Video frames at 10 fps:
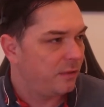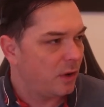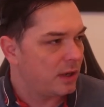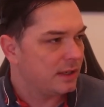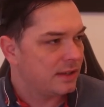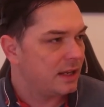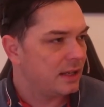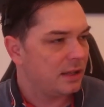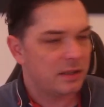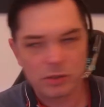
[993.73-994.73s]
Florian said
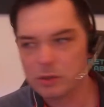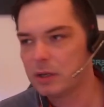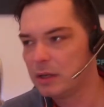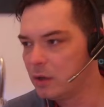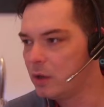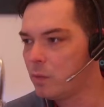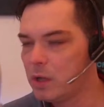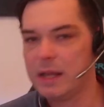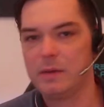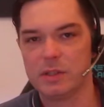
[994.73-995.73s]
I should learn one
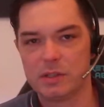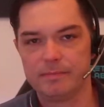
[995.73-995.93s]
language.